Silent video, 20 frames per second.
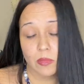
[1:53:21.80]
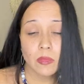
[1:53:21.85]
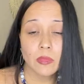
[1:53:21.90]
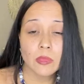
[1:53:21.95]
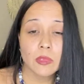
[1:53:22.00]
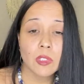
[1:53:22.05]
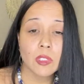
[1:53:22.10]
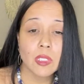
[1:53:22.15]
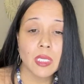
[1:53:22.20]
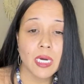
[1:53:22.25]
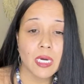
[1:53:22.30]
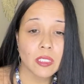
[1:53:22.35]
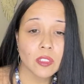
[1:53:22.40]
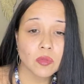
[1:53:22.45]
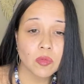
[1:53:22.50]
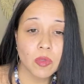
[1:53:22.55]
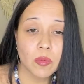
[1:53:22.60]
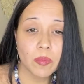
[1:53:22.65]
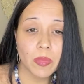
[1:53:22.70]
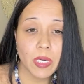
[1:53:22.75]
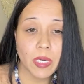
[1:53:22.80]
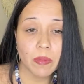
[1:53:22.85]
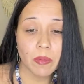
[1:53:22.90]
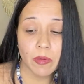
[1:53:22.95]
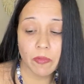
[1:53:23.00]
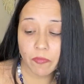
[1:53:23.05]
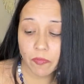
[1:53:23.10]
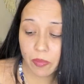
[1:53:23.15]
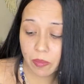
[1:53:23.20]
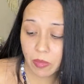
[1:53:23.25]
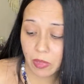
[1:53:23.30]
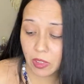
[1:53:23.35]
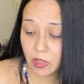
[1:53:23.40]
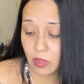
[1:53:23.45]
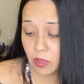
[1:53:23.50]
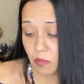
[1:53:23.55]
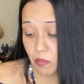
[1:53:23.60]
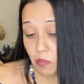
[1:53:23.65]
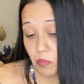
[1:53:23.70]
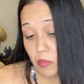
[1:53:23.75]
the last one, baby, from this
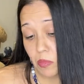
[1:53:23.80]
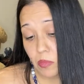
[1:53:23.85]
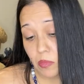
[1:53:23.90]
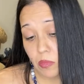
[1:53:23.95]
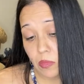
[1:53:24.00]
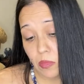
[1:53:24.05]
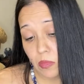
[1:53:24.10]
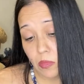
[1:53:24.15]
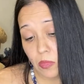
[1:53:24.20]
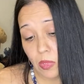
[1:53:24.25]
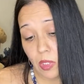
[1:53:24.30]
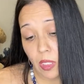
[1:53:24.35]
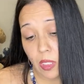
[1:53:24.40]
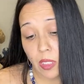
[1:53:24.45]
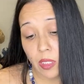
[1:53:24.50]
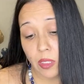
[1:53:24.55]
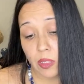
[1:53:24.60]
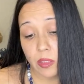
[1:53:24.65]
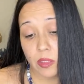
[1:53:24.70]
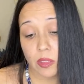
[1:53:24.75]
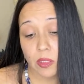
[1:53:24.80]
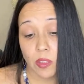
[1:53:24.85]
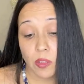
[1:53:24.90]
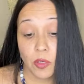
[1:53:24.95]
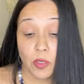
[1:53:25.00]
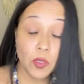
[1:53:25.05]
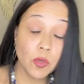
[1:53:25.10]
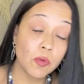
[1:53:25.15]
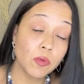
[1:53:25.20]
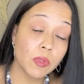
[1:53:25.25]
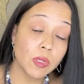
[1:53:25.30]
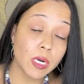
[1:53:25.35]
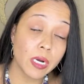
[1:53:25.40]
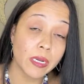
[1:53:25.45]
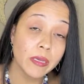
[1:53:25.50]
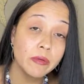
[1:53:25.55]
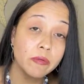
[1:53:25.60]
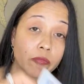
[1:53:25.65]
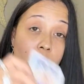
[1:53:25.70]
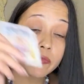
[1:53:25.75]
is new
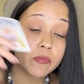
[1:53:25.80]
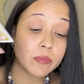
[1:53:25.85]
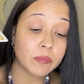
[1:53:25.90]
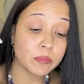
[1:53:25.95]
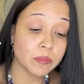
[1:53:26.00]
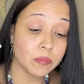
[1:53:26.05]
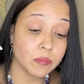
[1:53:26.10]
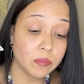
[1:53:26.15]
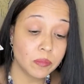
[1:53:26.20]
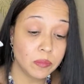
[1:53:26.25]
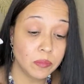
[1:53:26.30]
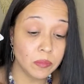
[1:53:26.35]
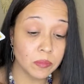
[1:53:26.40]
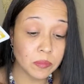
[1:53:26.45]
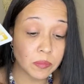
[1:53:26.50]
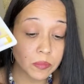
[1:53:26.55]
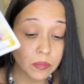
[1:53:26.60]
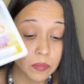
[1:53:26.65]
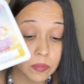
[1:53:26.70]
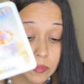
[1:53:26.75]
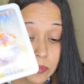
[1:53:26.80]
life. And